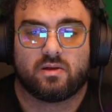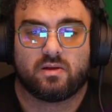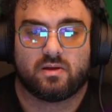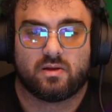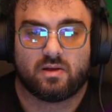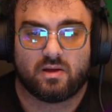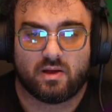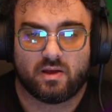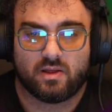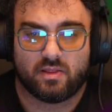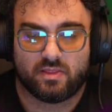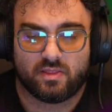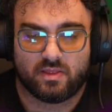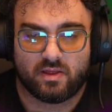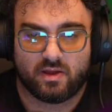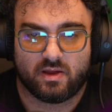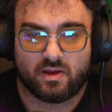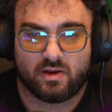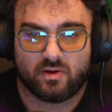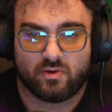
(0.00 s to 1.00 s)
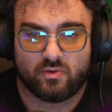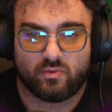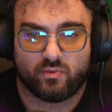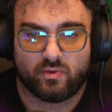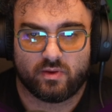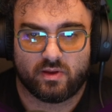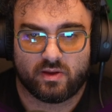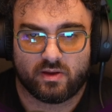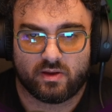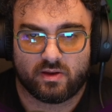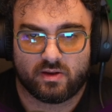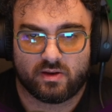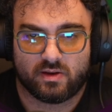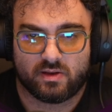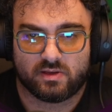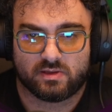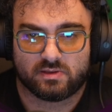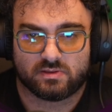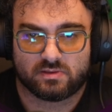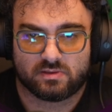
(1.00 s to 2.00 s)
and then we
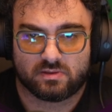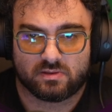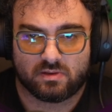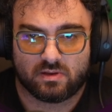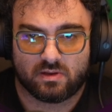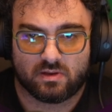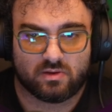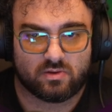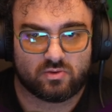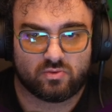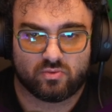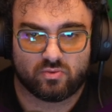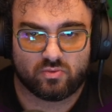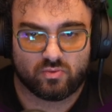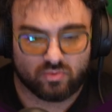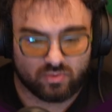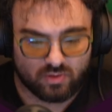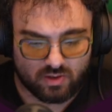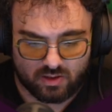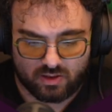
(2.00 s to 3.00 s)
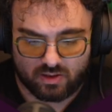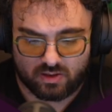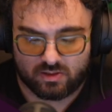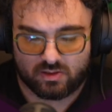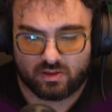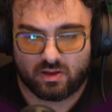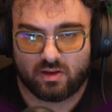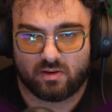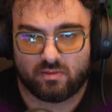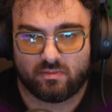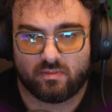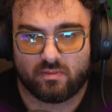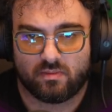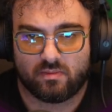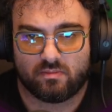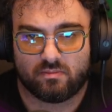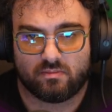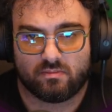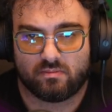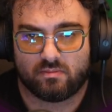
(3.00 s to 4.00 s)
increase to like
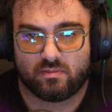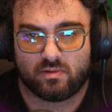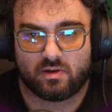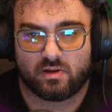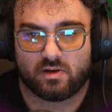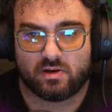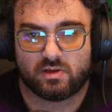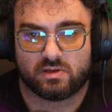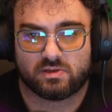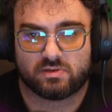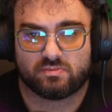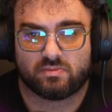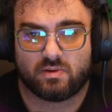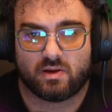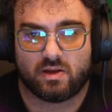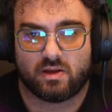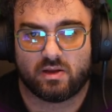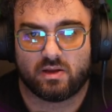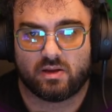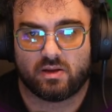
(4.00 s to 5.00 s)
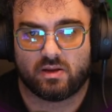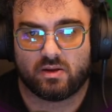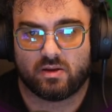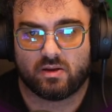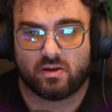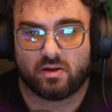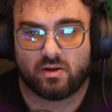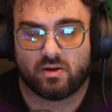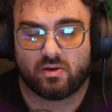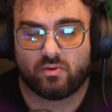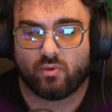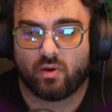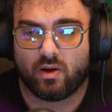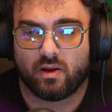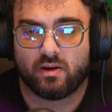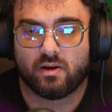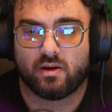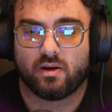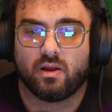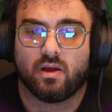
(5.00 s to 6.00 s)
10, increase by
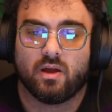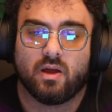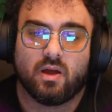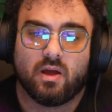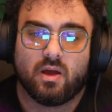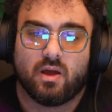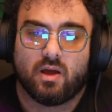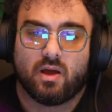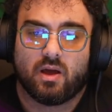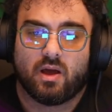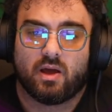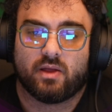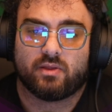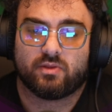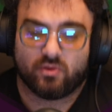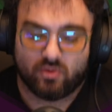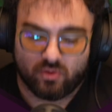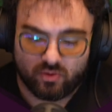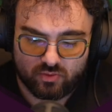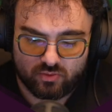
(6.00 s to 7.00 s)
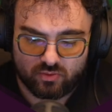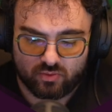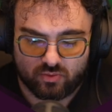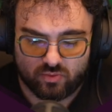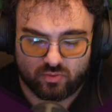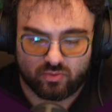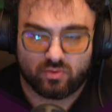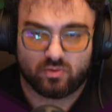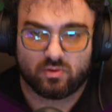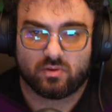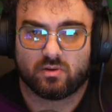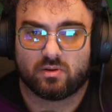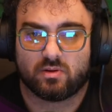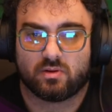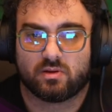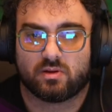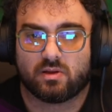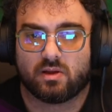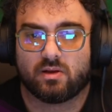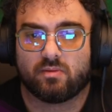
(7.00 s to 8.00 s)
1, and go to
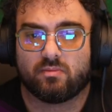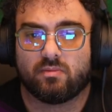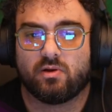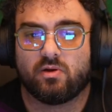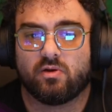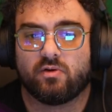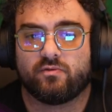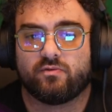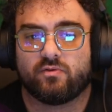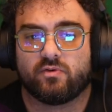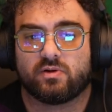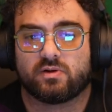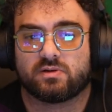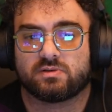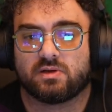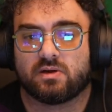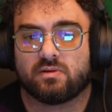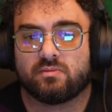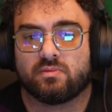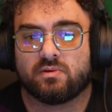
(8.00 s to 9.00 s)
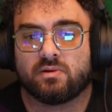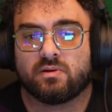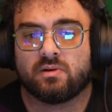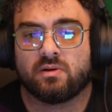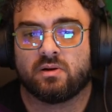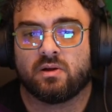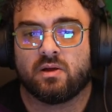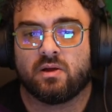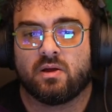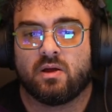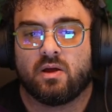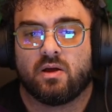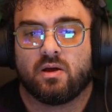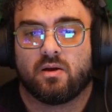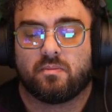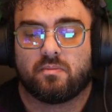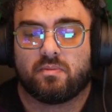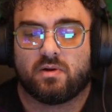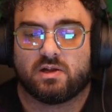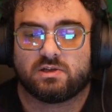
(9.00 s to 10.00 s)
10 million, for example,
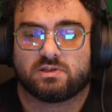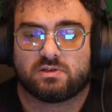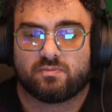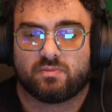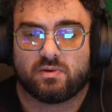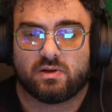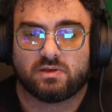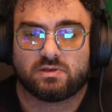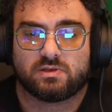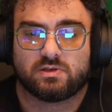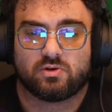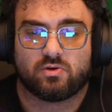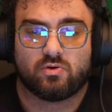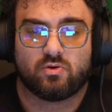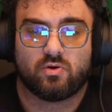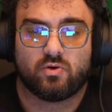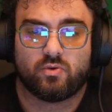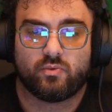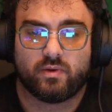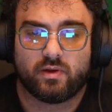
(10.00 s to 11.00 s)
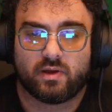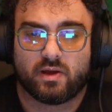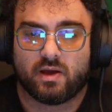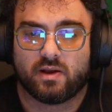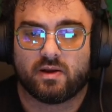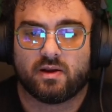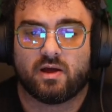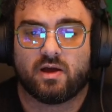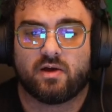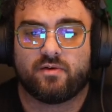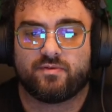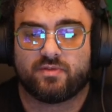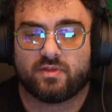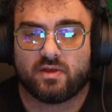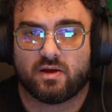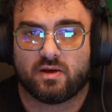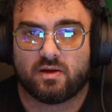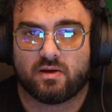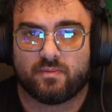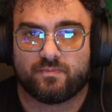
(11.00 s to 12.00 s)
plus, or we can have
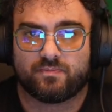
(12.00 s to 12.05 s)
the